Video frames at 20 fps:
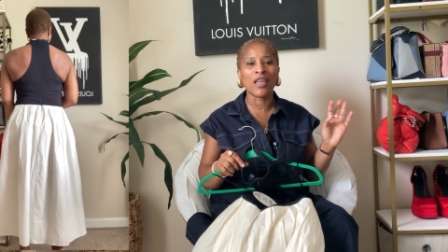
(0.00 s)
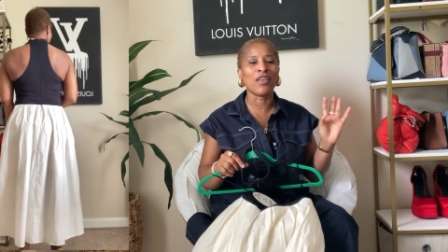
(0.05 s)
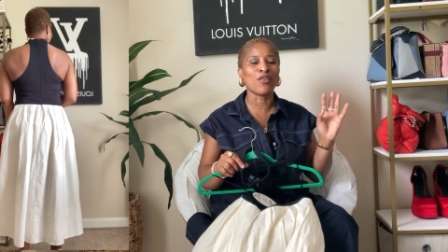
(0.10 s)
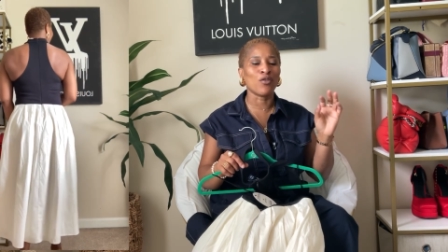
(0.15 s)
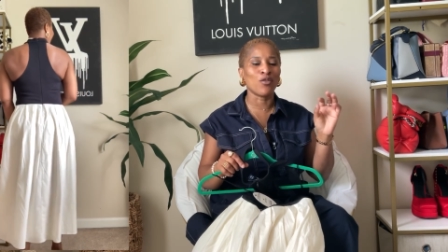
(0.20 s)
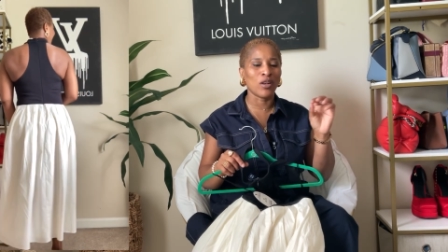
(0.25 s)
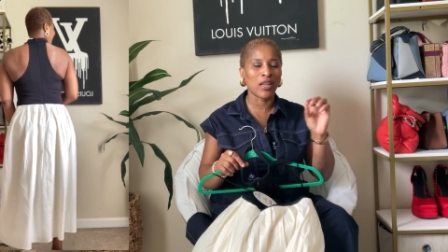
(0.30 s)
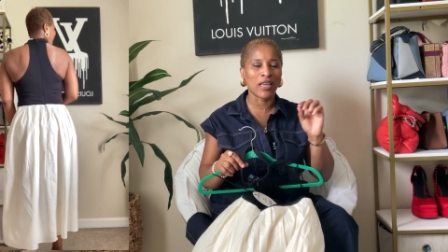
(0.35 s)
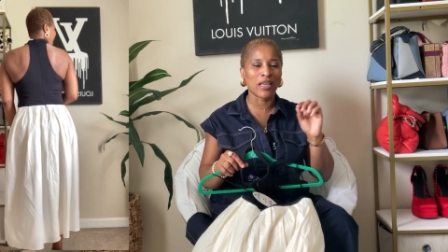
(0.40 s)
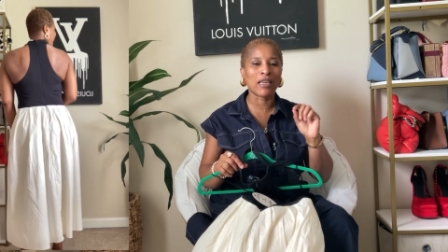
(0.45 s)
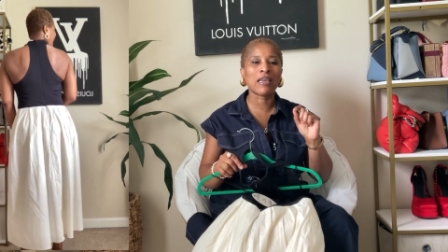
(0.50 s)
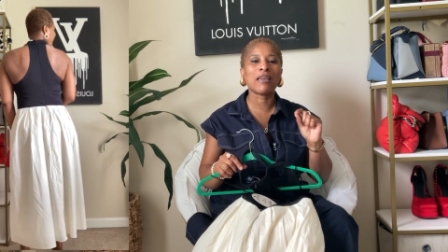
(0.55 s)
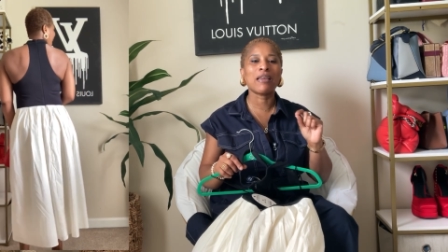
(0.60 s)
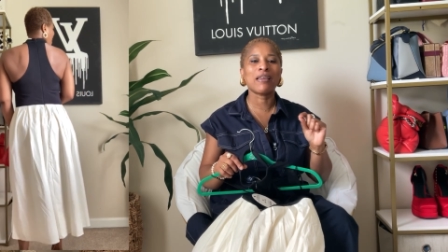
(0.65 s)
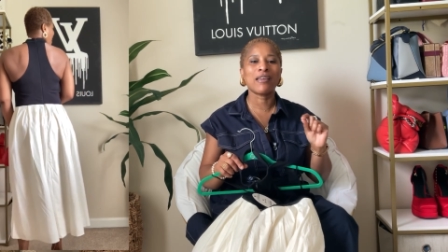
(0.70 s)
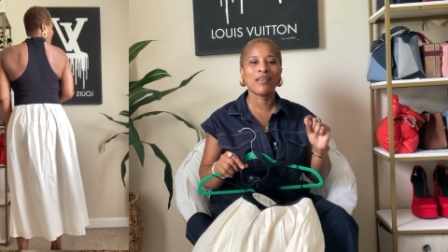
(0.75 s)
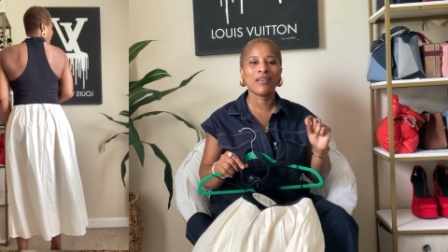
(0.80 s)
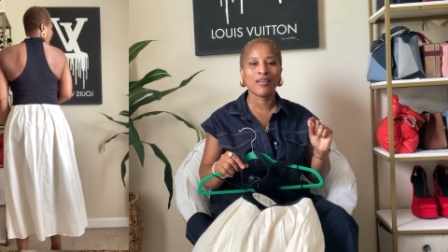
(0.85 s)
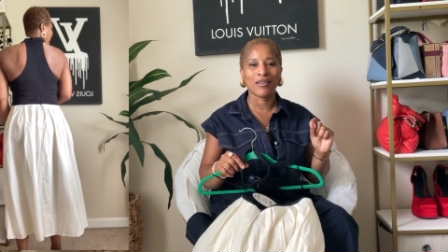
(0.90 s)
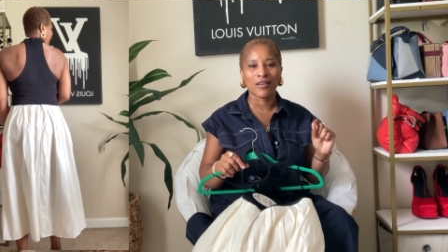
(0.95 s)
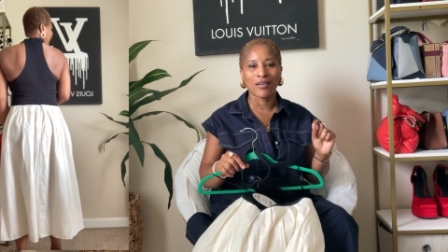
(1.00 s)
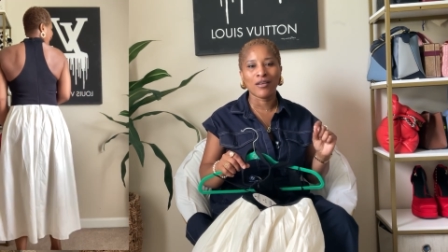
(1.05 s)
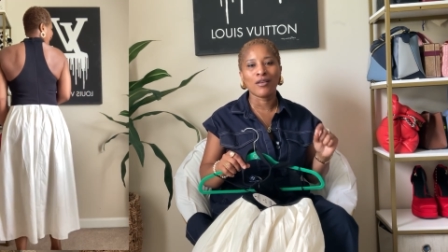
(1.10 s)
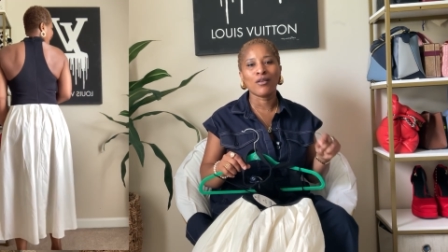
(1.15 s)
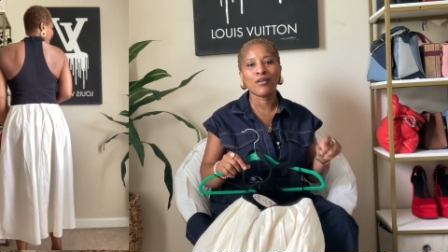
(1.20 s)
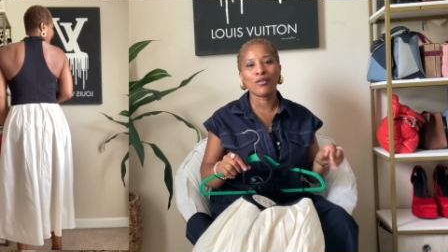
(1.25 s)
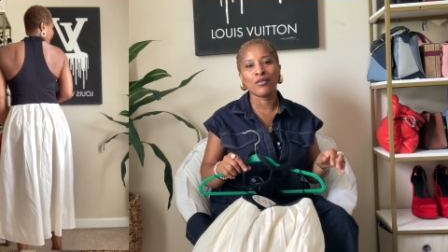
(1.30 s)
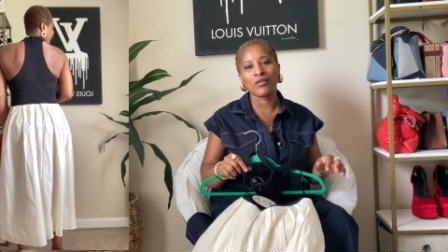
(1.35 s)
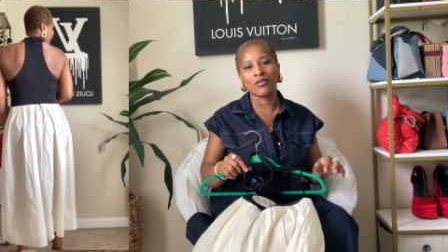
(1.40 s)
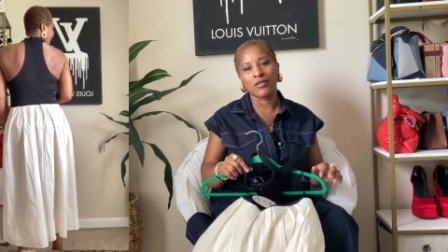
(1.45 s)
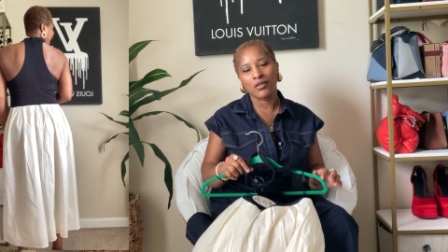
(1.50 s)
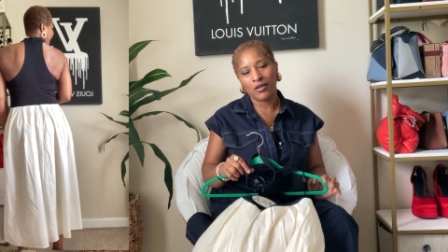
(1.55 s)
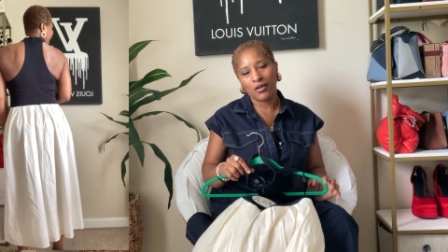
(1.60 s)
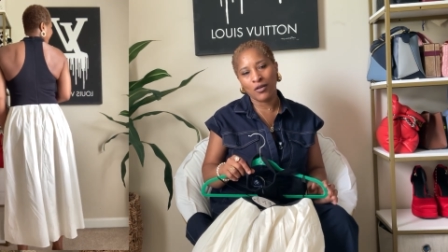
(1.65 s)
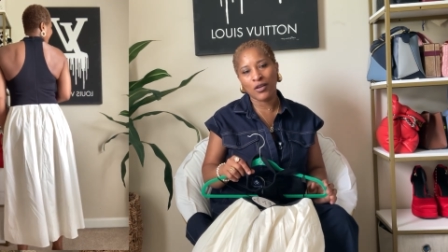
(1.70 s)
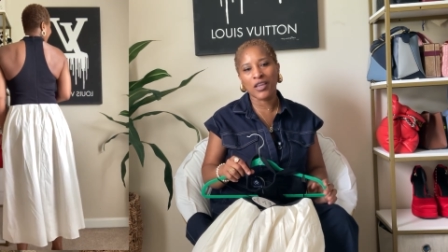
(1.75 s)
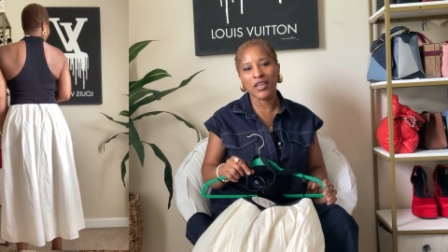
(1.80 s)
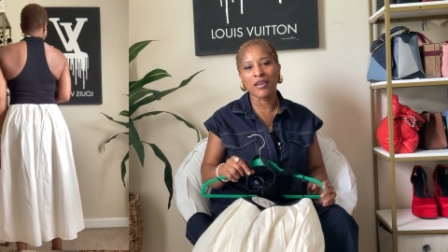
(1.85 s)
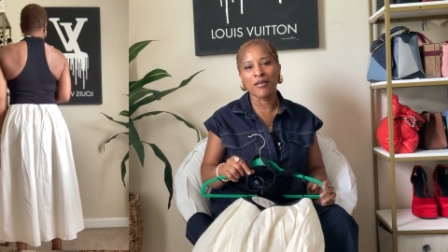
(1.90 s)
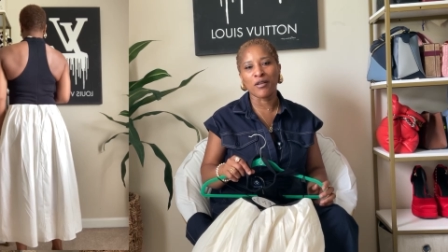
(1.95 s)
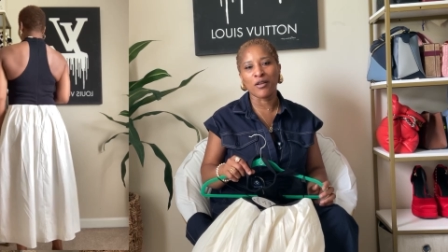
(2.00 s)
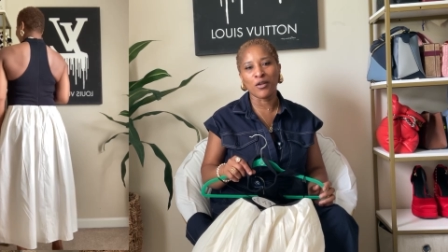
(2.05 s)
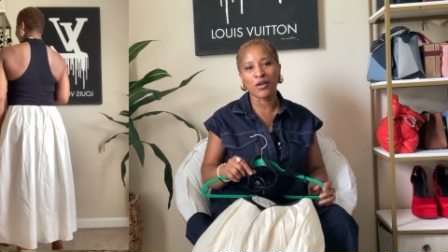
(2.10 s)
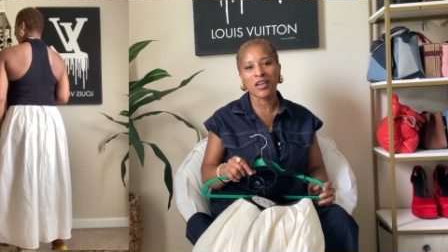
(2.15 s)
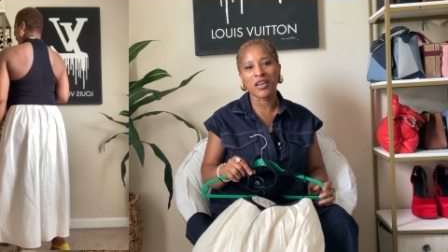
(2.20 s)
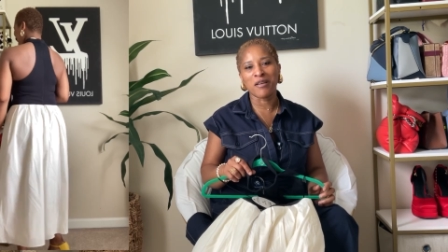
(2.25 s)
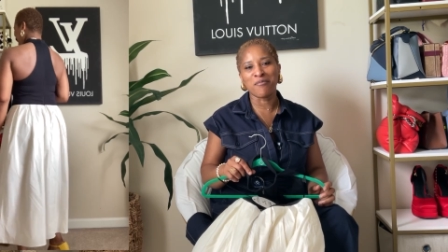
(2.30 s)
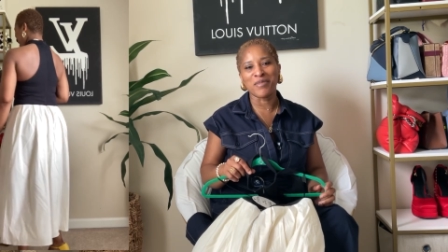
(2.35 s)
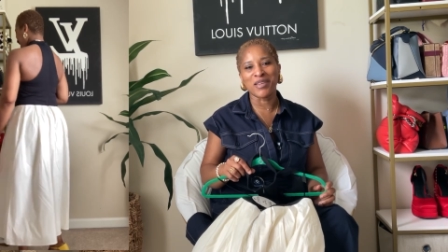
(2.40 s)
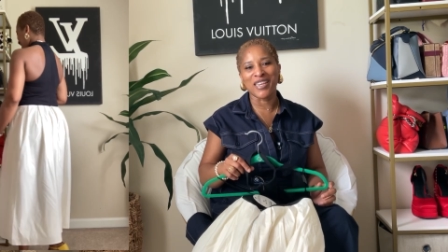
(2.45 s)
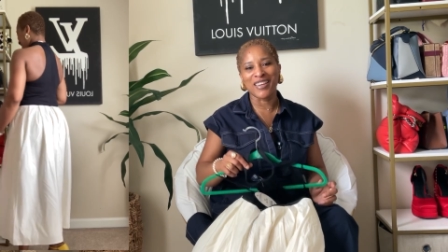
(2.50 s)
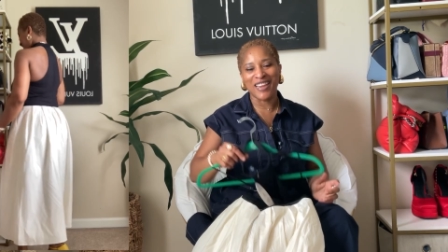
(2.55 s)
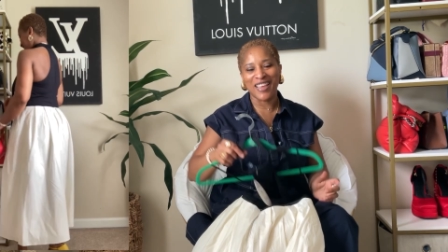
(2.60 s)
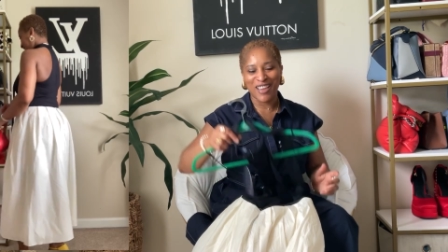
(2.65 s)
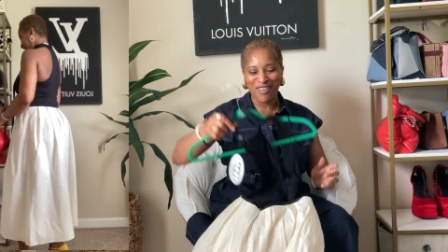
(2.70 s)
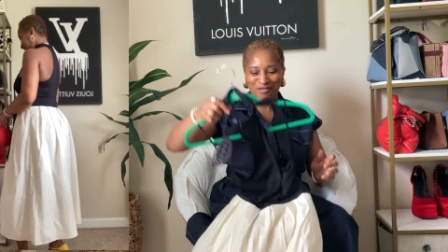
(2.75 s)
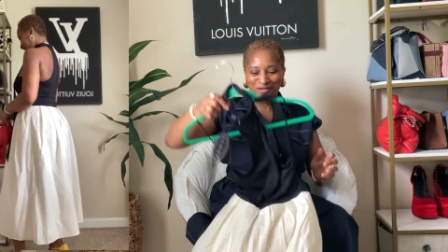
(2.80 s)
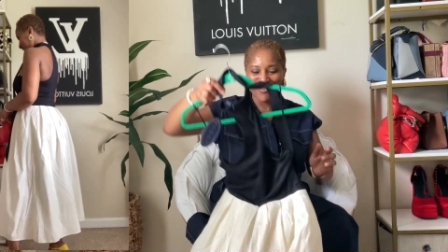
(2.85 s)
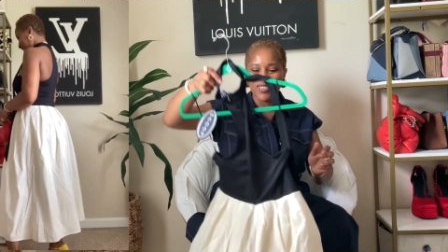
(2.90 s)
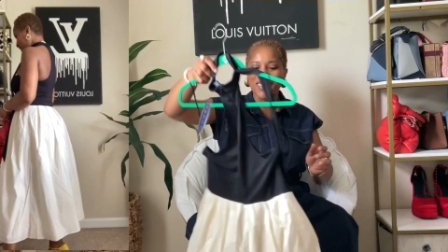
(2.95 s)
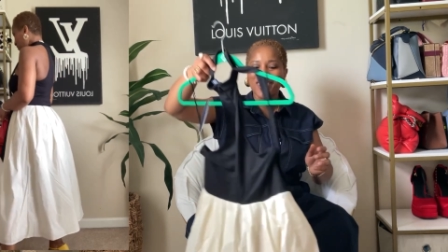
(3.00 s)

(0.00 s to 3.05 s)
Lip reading: and you're like, okay, look at me now.